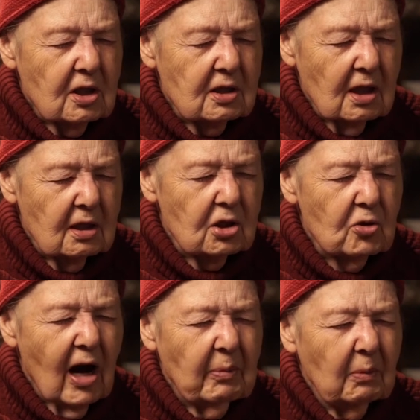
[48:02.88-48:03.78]
this
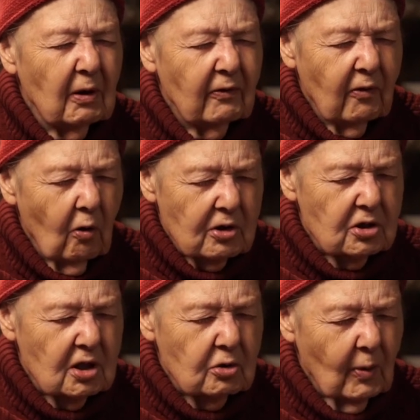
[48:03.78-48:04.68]
indescribable force,
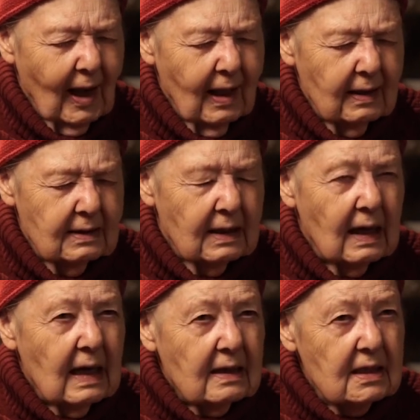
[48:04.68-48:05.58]
this reality,
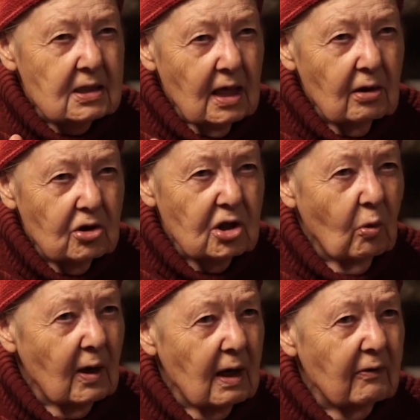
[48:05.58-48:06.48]
this energy,
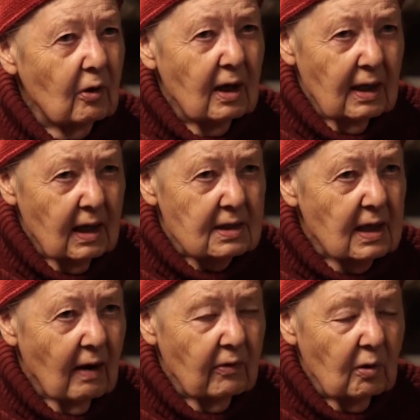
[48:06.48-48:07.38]
whatever it is,
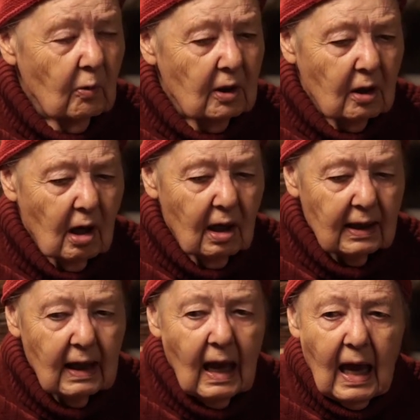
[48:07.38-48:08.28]
however you want to call
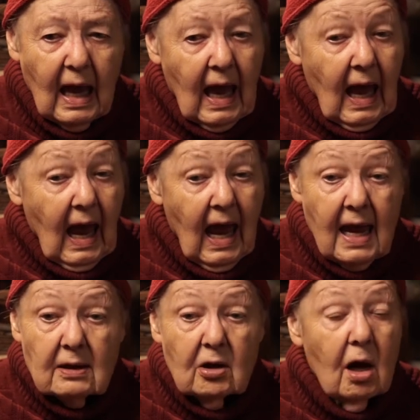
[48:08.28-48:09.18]
it,
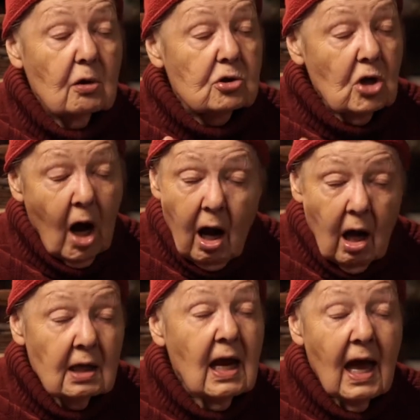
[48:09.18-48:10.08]
it goes
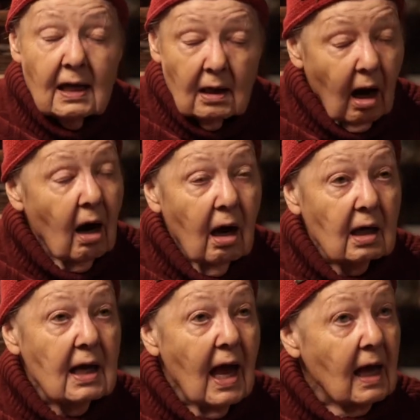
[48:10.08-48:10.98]
on and
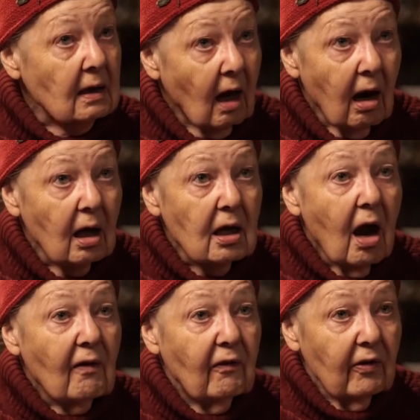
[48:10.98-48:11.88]
on and on
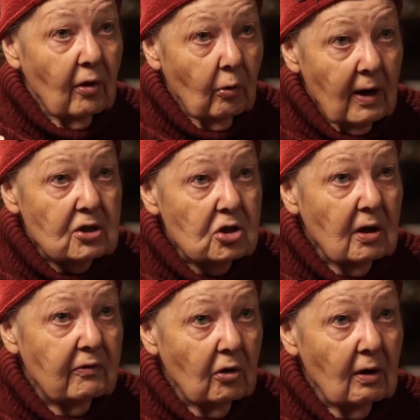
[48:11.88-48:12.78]
for the rest
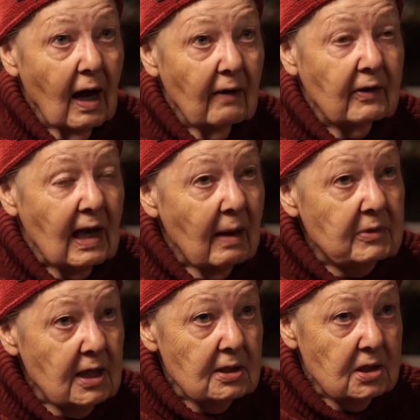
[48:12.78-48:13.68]
of your life. And I'm
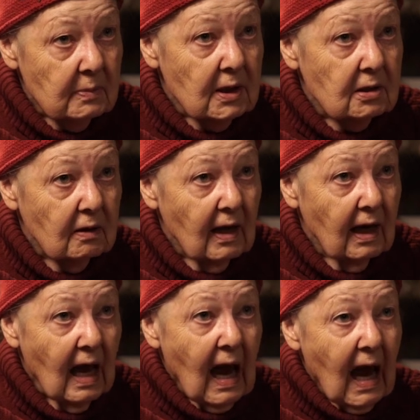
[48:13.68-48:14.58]
testament to
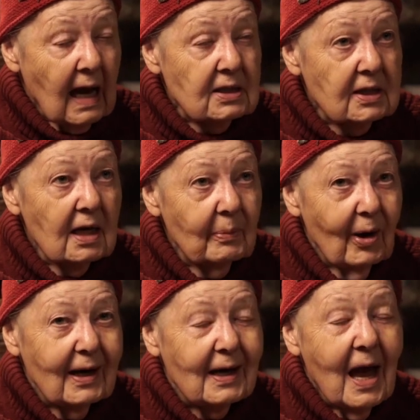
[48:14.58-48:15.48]
that. I
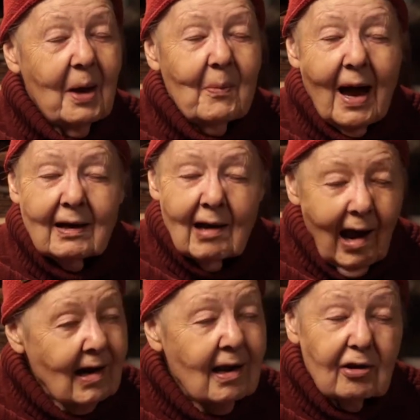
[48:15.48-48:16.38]
celebrated my
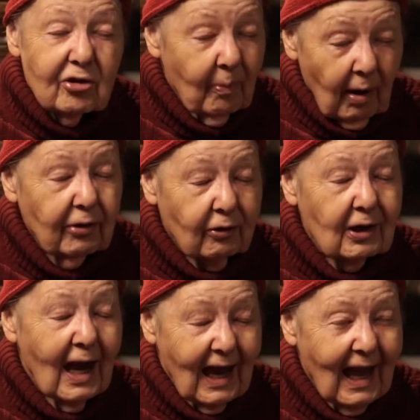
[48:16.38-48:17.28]
90th
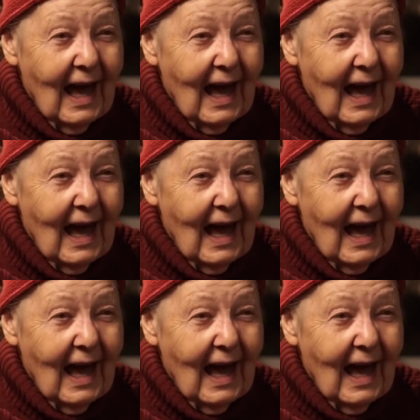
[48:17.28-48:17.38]
birthday